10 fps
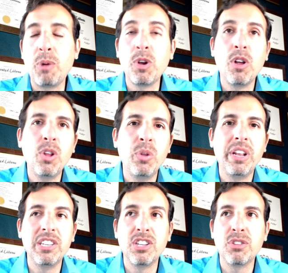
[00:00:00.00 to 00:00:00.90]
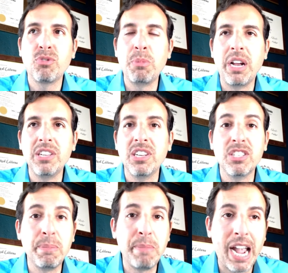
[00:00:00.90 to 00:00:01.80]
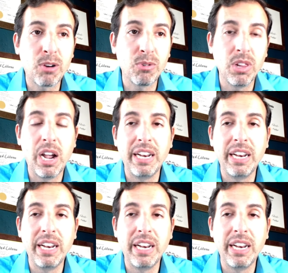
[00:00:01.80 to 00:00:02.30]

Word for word: We all know that azithromycin is a macrolide.